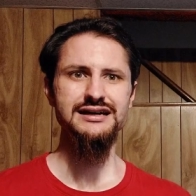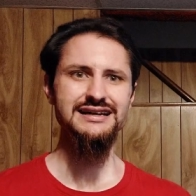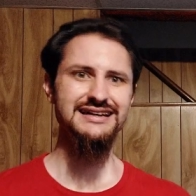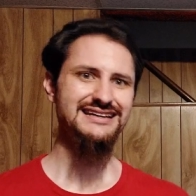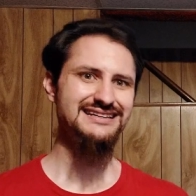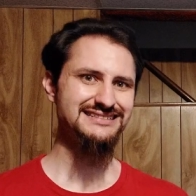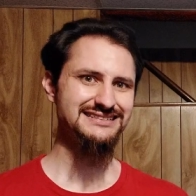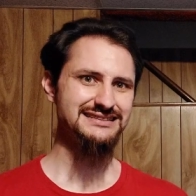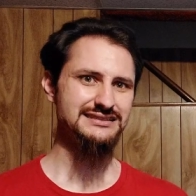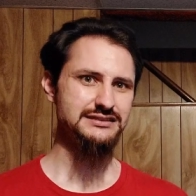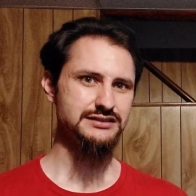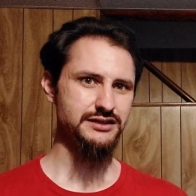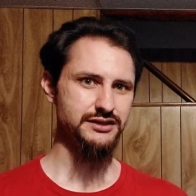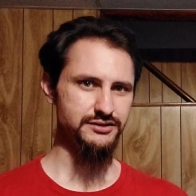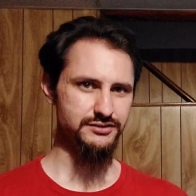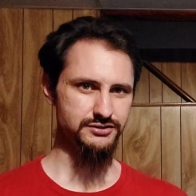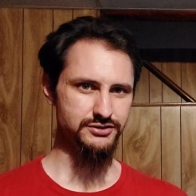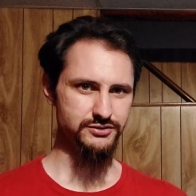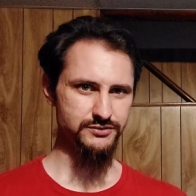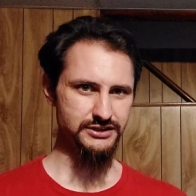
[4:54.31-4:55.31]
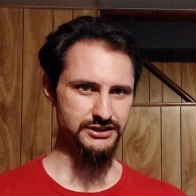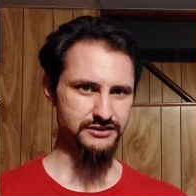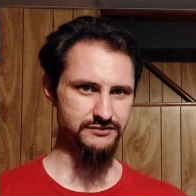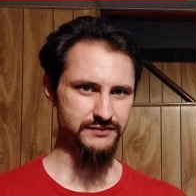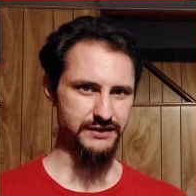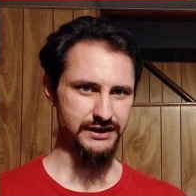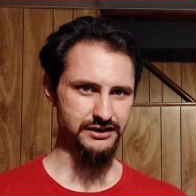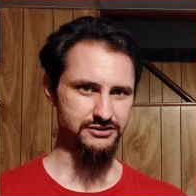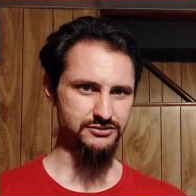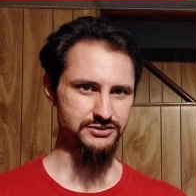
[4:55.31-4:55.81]
isn't a unique
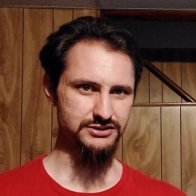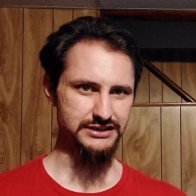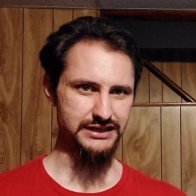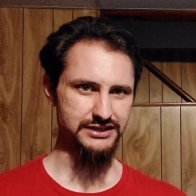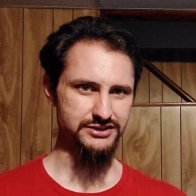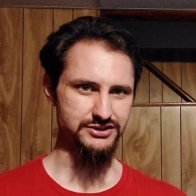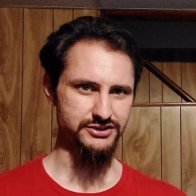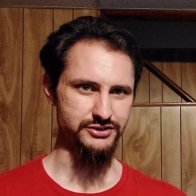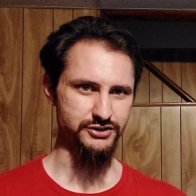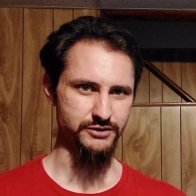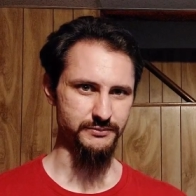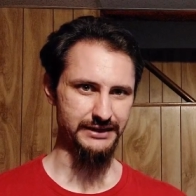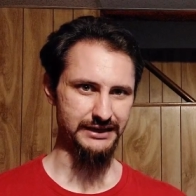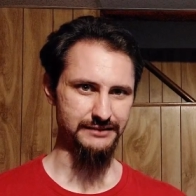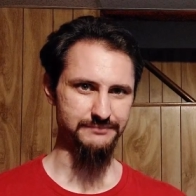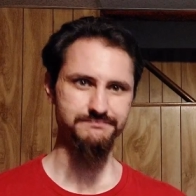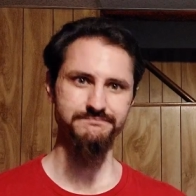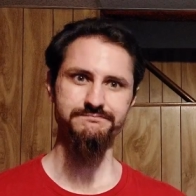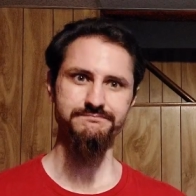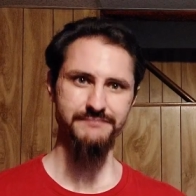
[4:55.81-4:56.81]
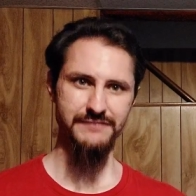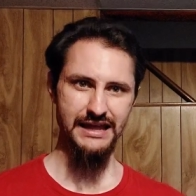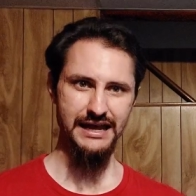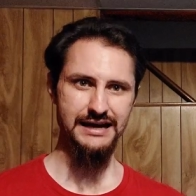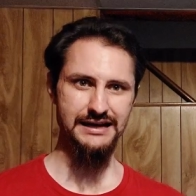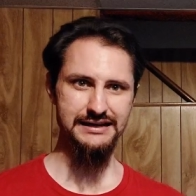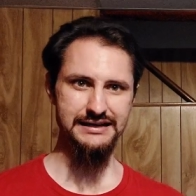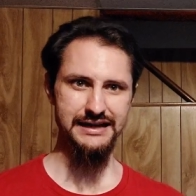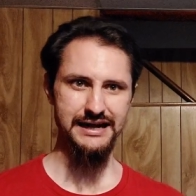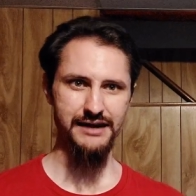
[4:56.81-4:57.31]
factorization domain.
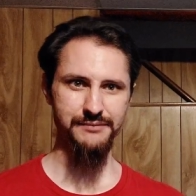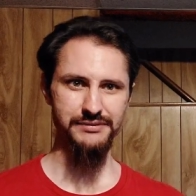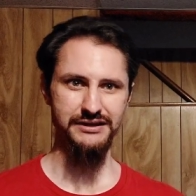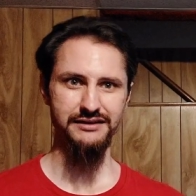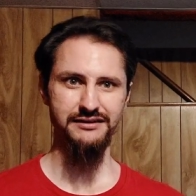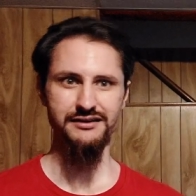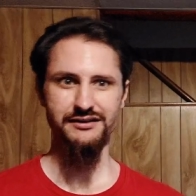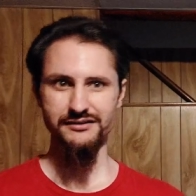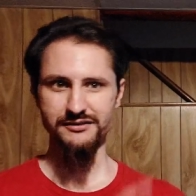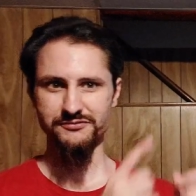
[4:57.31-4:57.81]
That can happen.